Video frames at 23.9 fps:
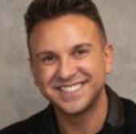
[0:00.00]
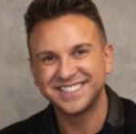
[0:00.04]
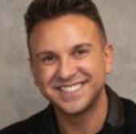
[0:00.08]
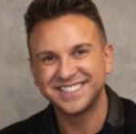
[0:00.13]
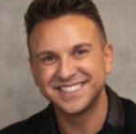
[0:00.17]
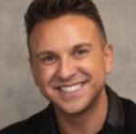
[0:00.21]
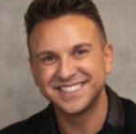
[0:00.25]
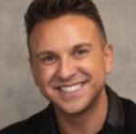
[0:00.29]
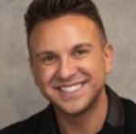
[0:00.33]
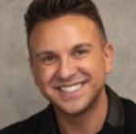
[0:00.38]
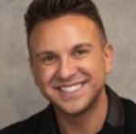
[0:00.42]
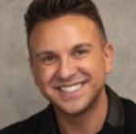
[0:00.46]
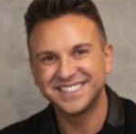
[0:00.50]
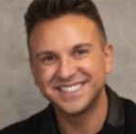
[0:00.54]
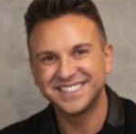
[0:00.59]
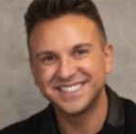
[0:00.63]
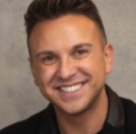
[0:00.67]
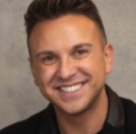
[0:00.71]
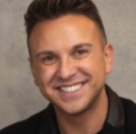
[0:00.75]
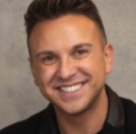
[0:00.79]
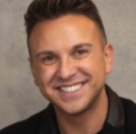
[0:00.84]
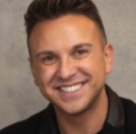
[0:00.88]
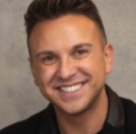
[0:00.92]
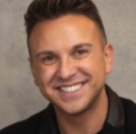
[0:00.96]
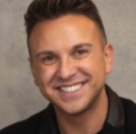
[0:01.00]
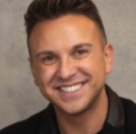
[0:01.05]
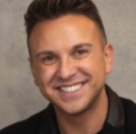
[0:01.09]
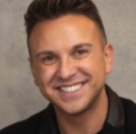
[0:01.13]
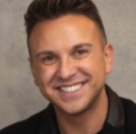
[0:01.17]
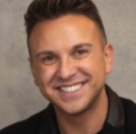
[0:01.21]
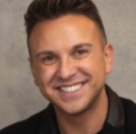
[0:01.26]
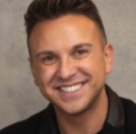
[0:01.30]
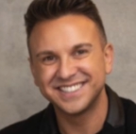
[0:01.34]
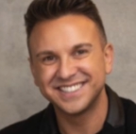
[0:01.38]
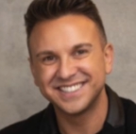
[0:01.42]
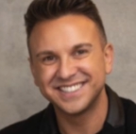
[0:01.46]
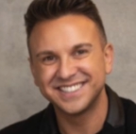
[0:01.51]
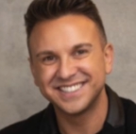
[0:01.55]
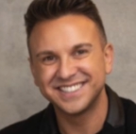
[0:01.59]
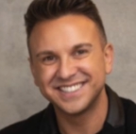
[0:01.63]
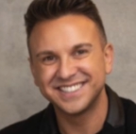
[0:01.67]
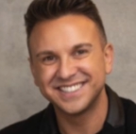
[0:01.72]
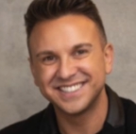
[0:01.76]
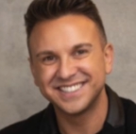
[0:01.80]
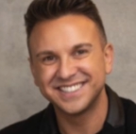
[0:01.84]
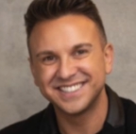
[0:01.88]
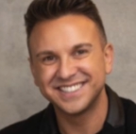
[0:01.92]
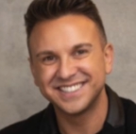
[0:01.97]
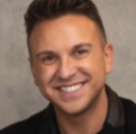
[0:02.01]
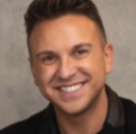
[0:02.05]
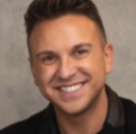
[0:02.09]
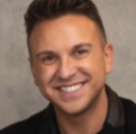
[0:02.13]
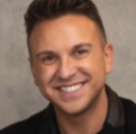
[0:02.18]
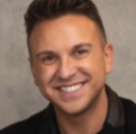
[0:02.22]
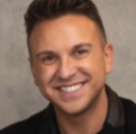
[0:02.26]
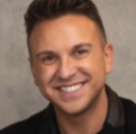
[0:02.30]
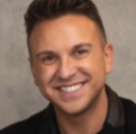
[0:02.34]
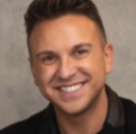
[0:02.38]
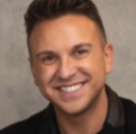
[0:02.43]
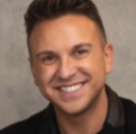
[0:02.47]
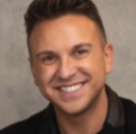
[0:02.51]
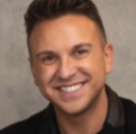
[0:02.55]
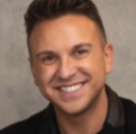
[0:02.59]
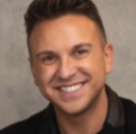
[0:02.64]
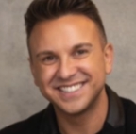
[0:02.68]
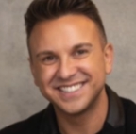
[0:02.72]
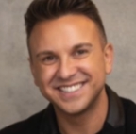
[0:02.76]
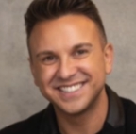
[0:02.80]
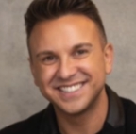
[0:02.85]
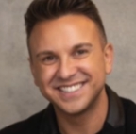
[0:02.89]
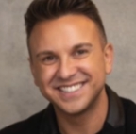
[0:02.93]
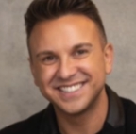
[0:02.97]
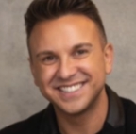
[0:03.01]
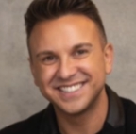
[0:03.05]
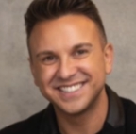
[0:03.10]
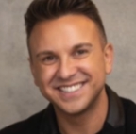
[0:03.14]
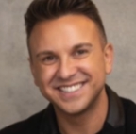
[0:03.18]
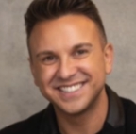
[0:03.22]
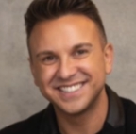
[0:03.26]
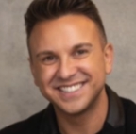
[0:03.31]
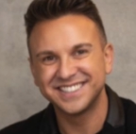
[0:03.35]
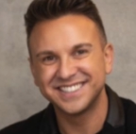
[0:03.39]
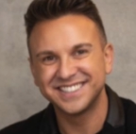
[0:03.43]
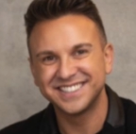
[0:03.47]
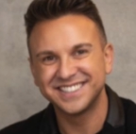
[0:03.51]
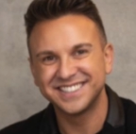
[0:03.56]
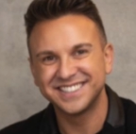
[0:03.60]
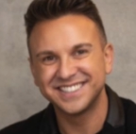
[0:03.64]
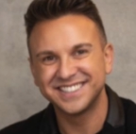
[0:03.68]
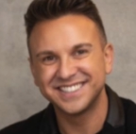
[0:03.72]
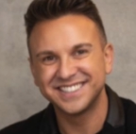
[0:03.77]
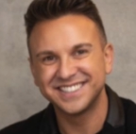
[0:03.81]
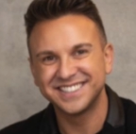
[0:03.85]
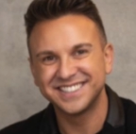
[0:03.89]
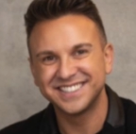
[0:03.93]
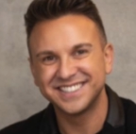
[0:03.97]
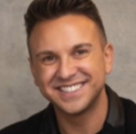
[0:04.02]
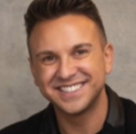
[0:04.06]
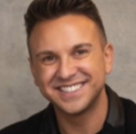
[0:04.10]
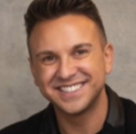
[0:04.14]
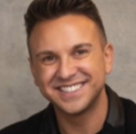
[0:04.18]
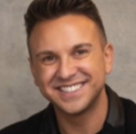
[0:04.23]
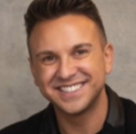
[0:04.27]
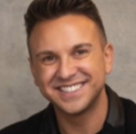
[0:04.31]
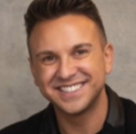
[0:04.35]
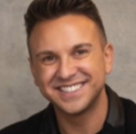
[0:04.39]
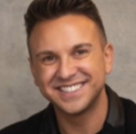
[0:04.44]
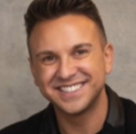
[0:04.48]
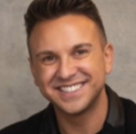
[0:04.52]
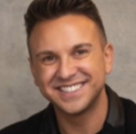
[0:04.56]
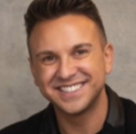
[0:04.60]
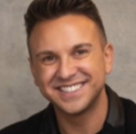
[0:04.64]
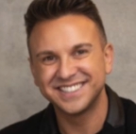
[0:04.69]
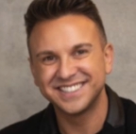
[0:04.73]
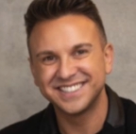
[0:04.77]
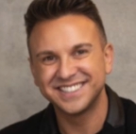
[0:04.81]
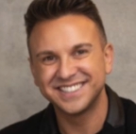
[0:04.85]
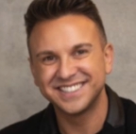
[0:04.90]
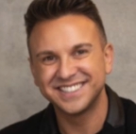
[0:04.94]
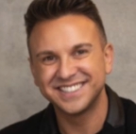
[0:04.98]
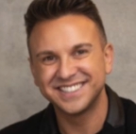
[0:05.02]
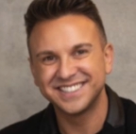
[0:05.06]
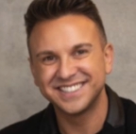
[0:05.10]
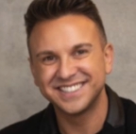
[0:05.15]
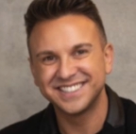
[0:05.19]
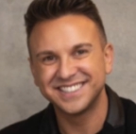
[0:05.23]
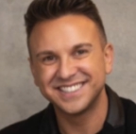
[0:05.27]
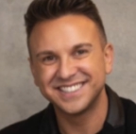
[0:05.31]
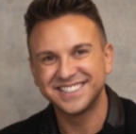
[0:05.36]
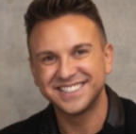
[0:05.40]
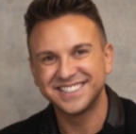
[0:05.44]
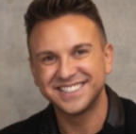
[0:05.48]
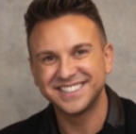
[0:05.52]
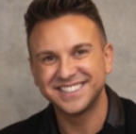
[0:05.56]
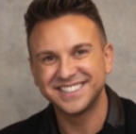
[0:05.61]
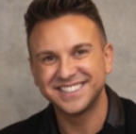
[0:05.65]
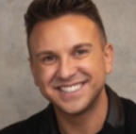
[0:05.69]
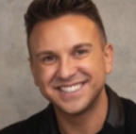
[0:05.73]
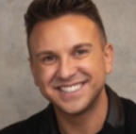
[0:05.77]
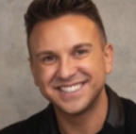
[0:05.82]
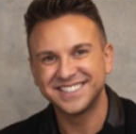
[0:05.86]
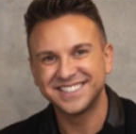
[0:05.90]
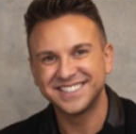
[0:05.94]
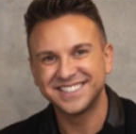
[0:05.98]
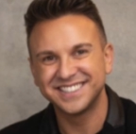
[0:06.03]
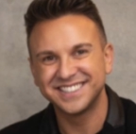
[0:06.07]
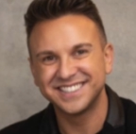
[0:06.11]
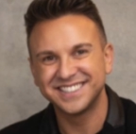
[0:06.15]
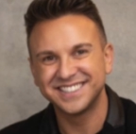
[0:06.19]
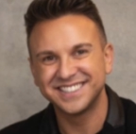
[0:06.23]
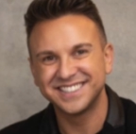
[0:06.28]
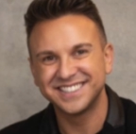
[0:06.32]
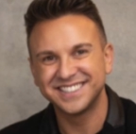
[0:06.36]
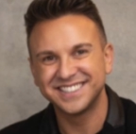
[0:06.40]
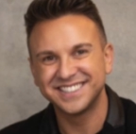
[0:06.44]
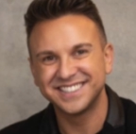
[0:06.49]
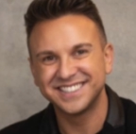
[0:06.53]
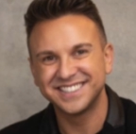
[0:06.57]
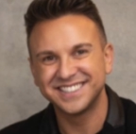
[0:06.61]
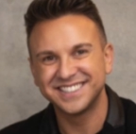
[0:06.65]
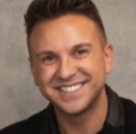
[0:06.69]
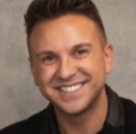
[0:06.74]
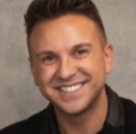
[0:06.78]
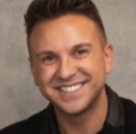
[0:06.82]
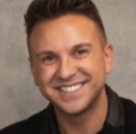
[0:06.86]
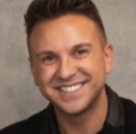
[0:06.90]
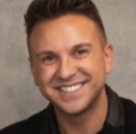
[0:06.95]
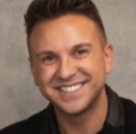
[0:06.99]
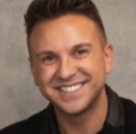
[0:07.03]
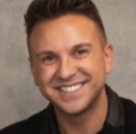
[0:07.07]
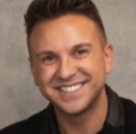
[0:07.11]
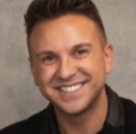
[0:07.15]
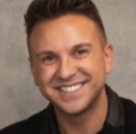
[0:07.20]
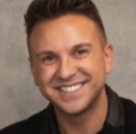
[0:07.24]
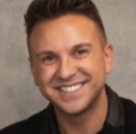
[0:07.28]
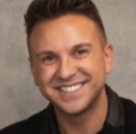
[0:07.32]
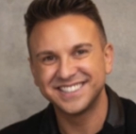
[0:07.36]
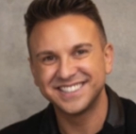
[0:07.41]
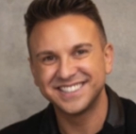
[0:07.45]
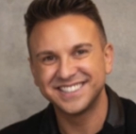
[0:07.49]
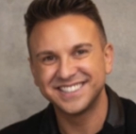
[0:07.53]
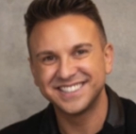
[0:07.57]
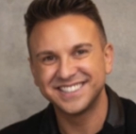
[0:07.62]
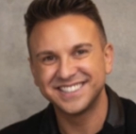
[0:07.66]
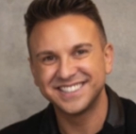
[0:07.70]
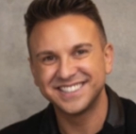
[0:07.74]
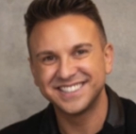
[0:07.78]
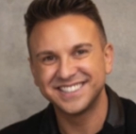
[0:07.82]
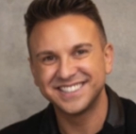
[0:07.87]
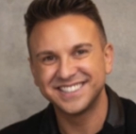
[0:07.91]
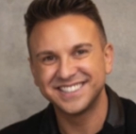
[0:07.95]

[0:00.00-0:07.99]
(no lip movement)